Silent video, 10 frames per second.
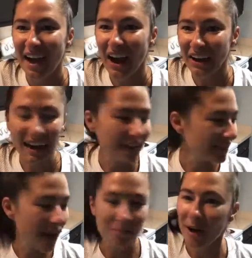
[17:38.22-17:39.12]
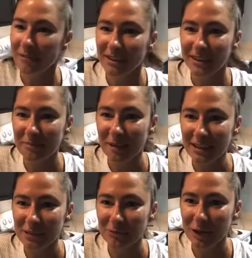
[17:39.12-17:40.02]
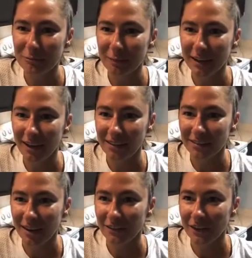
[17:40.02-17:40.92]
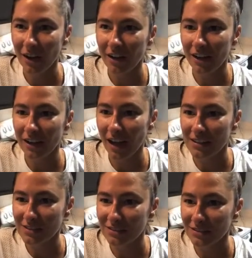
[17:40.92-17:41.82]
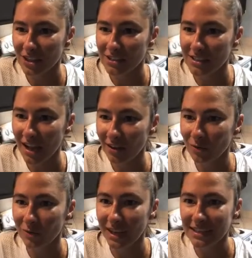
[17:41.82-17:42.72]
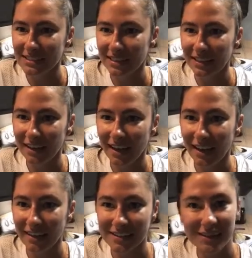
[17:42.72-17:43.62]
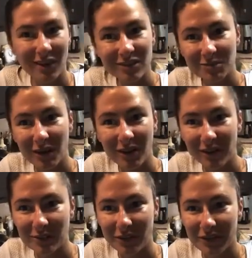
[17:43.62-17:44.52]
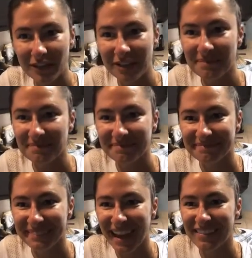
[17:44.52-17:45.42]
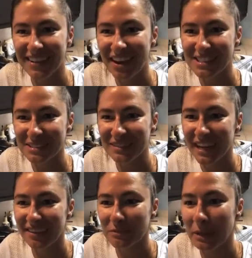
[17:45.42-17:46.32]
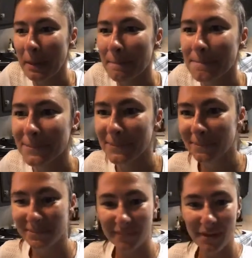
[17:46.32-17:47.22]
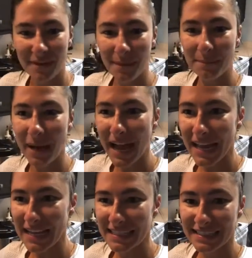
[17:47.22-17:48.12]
All right, I'm gonna hop off here and get back to work, but I'll fill y'all in on how this turns out and what I did, and I'll see y'all tomorrow at 12:30. Have an awesome night, everybody. Bye.